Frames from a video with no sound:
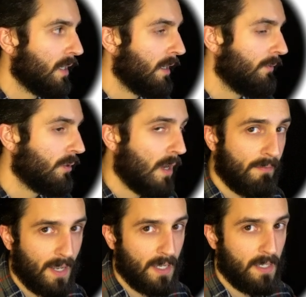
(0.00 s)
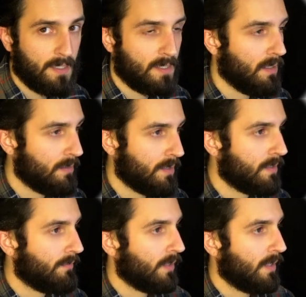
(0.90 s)
If you don't have editing skills and
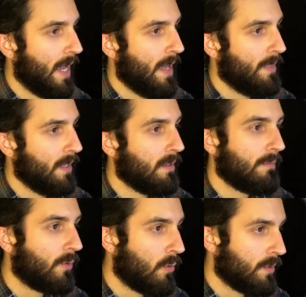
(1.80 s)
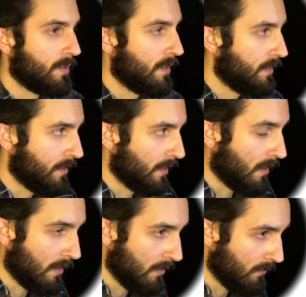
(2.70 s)
stuff like that, then of course this is
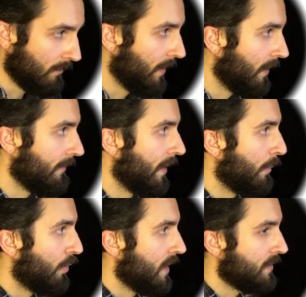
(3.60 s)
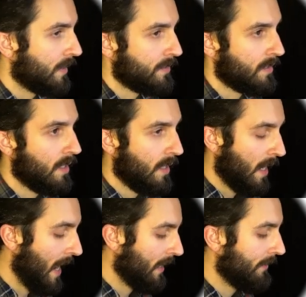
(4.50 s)
very, very priceless. Highly